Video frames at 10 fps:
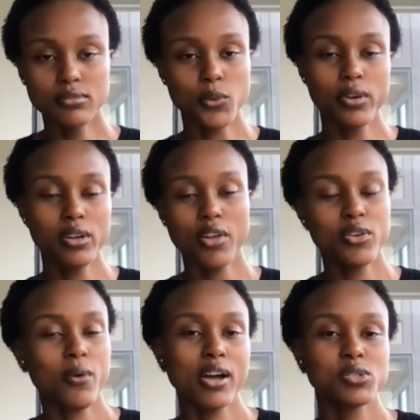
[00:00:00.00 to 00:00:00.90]
we'd
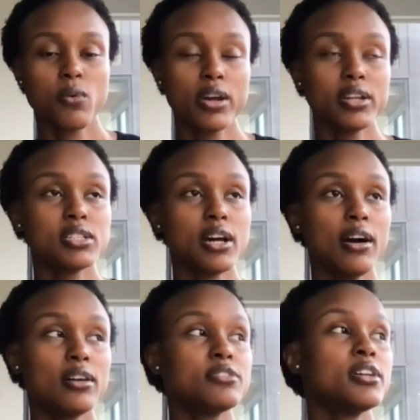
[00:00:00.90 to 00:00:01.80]
otherwise want it to
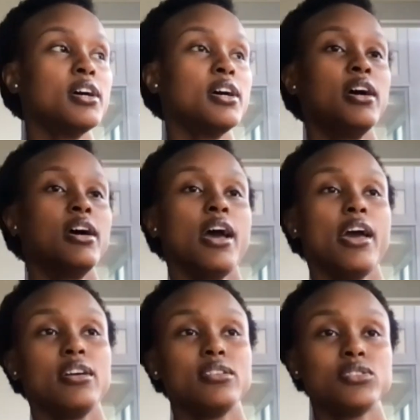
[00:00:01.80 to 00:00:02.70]
have.
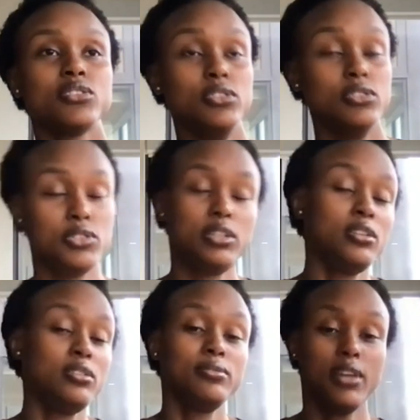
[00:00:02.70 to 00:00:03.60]
And
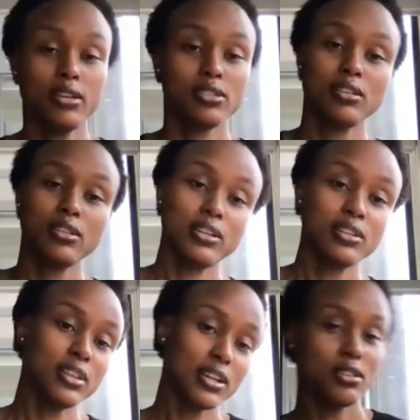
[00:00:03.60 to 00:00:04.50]
she
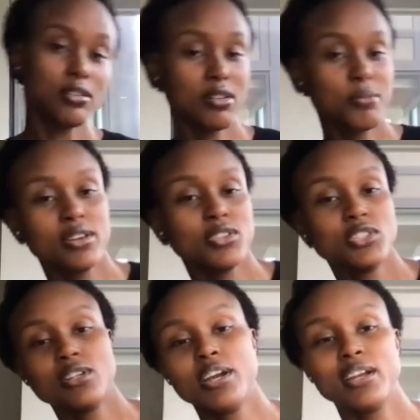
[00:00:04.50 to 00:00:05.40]
escalated that to her
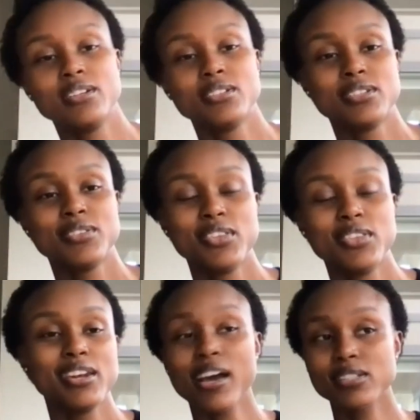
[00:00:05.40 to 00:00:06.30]
manager. And
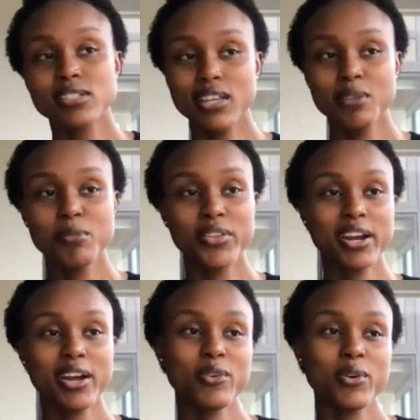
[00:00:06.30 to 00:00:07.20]
the next email
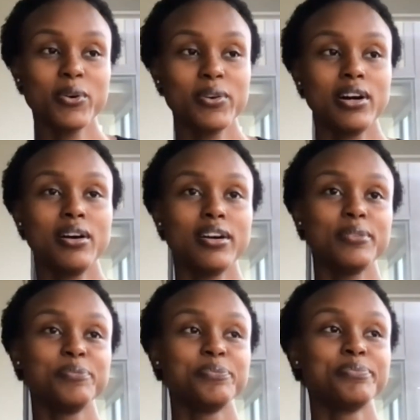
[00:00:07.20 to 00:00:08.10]
that I wrote
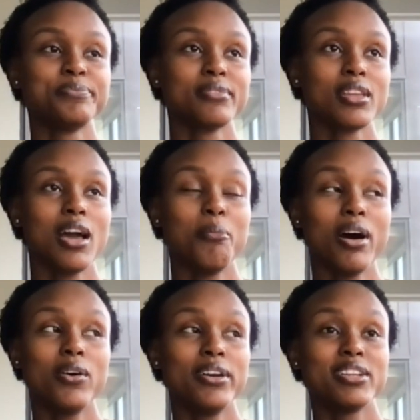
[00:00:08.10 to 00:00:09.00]

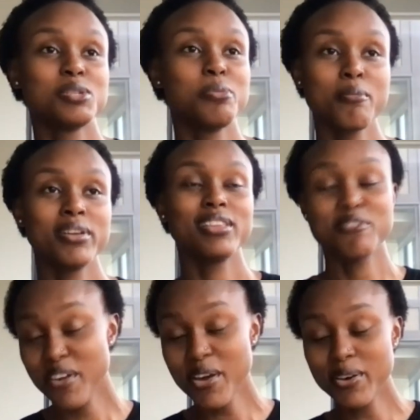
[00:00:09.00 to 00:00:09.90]
about an experiment
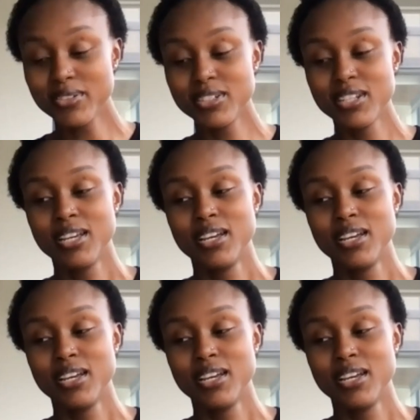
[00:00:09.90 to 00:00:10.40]
that failed,